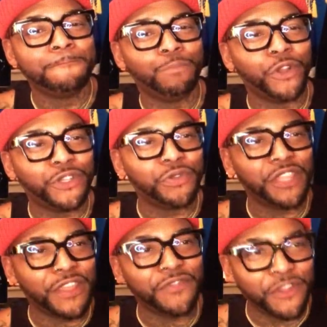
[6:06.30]
What you
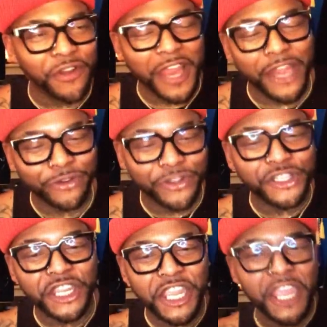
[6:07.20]
give your
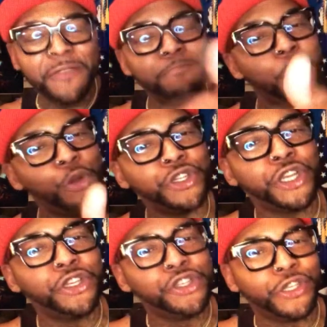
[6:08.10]
energy in
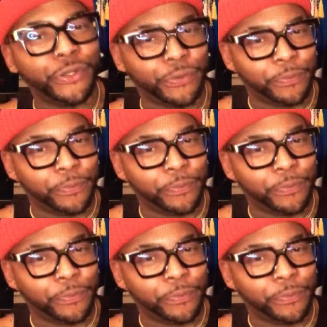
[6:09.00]
motion to.